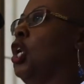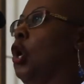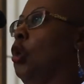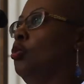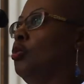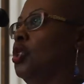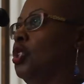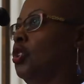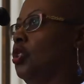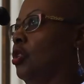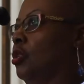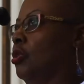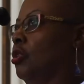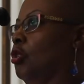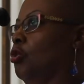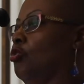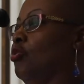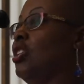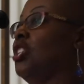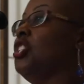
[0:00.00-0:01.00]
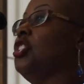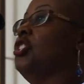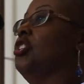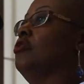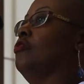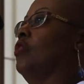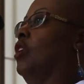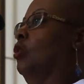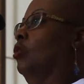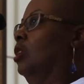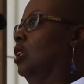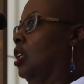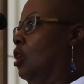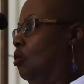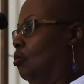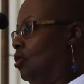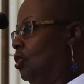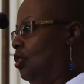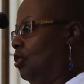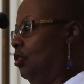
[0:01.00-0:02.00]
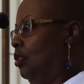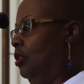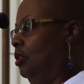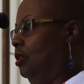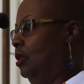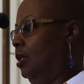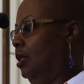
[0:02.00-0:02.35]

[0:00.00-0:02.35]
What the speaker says: coaster, Christian roller coaster.